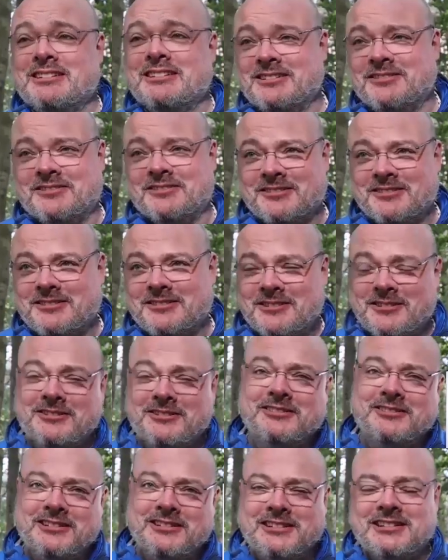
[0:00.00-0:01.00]
or
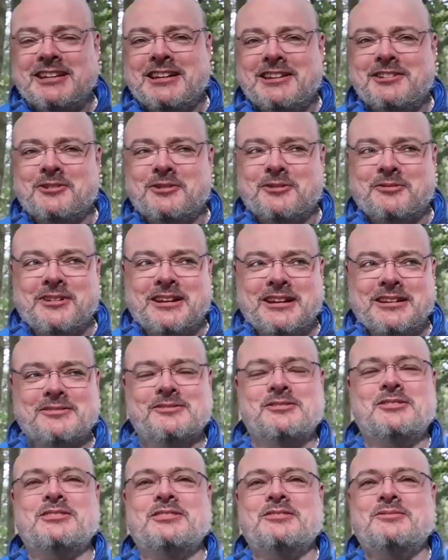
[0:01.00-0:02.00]
in or
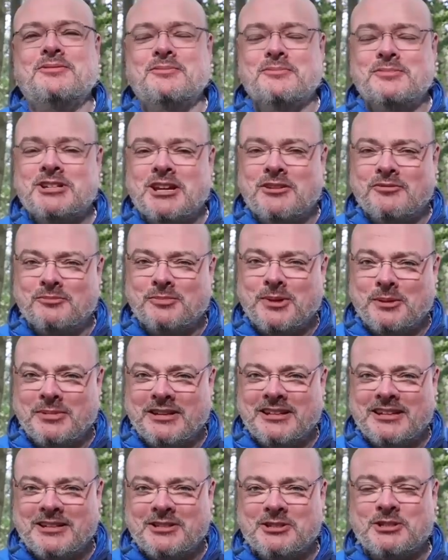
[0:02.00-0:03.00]
around from time of
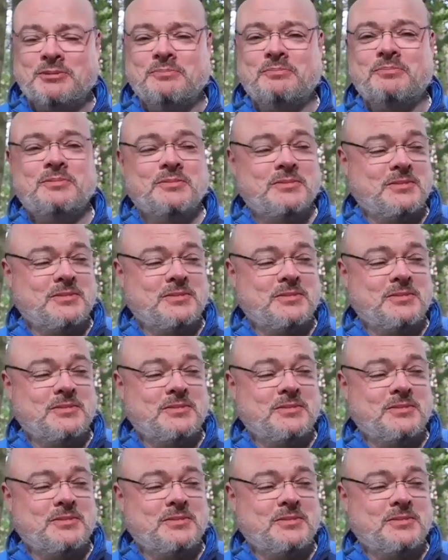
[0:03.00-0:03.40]
publication